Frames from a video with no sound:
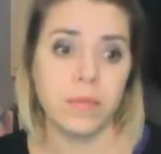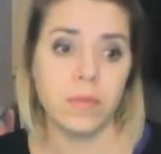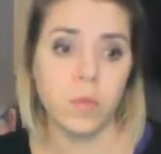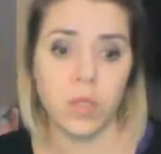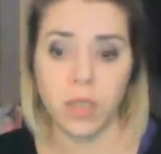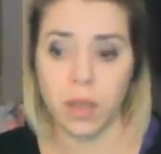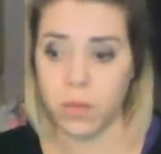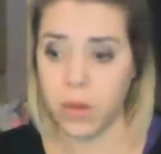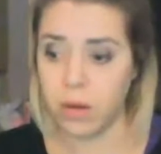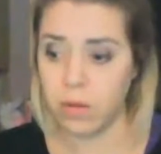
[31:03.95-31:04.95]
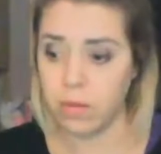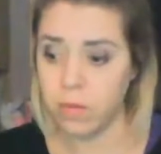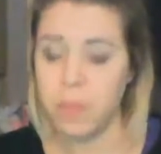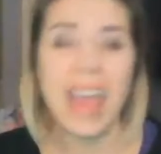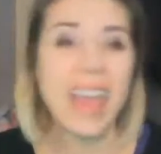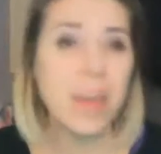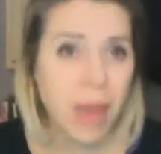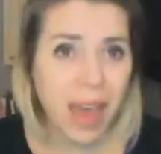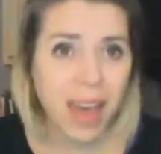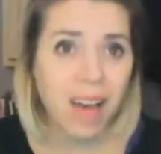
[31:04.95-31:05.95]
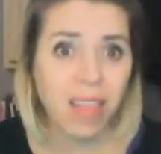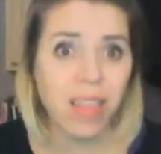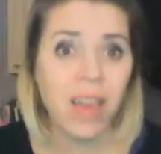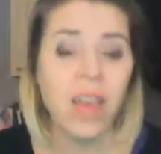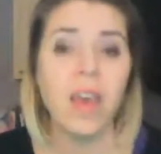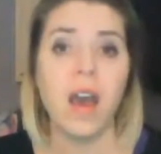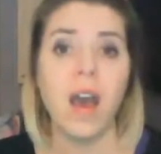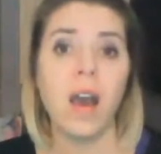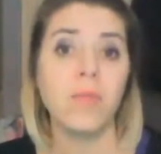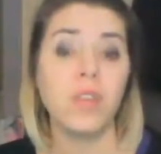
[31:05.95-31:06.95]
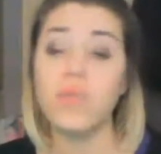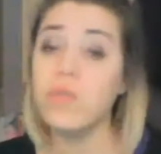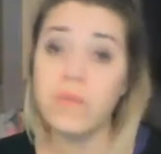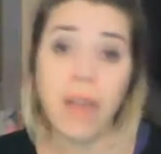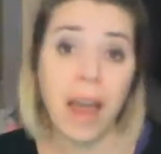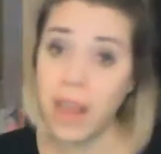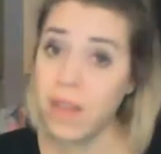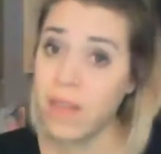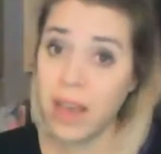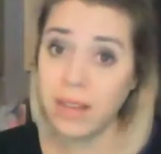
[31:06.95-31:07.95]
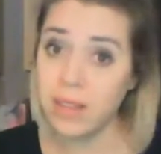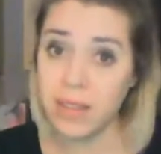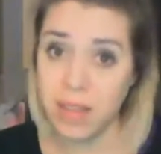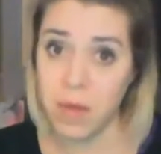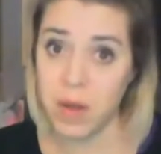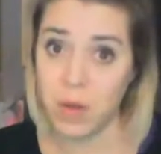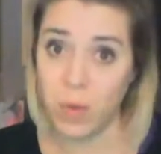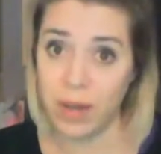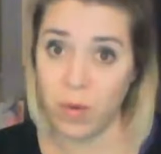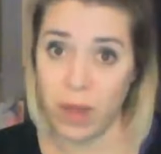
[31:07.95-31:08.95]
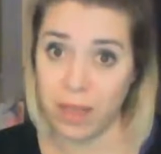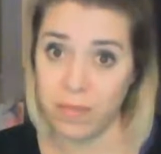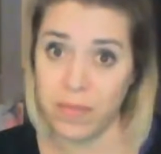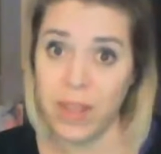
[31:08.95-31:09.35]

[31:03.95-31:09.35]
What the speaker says: what's the other one? PayPal, you do not have access to that money right away.